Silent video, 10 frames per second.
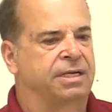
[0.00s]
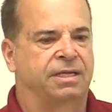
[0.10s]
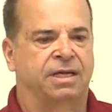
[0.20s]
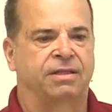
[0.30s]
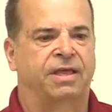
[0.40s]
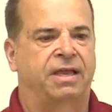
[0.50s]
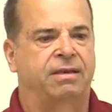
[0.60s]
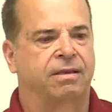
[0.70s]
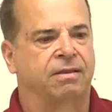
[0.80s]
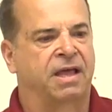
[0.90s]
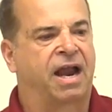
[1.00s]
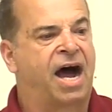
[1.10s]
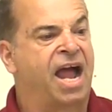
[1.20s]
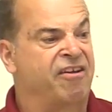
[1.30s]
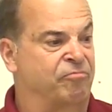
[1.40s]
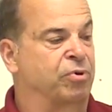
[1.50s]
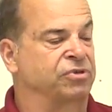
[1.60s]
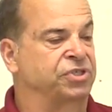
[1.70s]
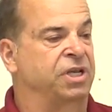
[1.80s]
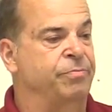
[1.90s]
uh, that that I have
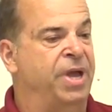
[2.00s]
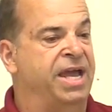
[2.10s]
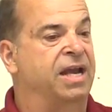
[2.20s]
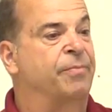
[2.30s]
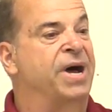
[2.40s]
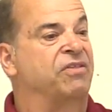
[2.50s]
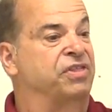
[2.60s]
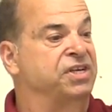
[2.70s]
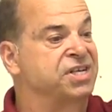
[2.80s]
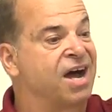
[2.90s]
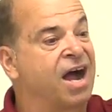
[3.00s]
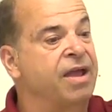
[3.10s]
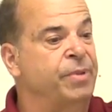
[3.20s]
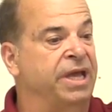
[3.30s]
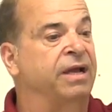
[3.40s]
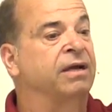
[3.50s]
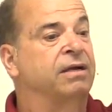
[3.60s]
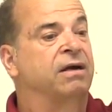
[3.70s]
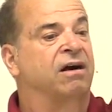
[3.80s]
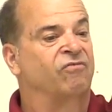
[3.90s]
personally made about the timing
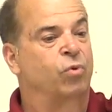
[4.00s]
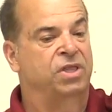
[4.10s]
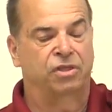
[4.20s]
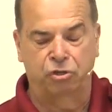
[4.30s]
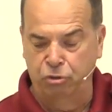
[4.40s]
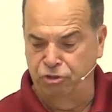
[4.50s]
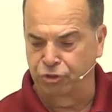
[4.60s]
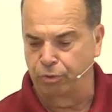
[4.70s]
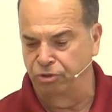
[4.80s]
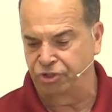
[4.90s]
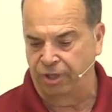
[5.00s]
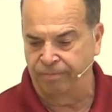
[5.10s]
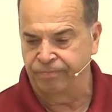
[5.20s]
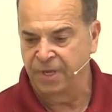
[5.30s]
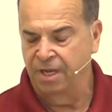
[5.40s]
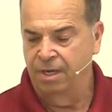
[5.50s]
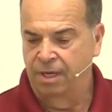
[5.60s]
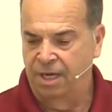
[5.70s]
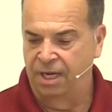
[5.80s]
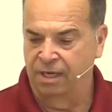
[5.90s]
of when the New Jerusalem
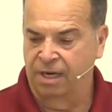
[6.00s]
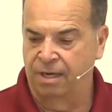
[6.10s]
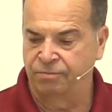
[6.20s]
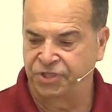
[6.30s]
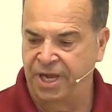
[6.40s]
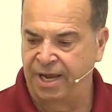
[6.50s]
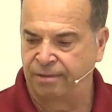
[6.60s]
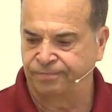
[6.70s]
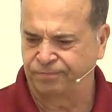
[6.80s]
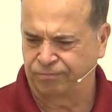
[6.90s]
uh, comes down.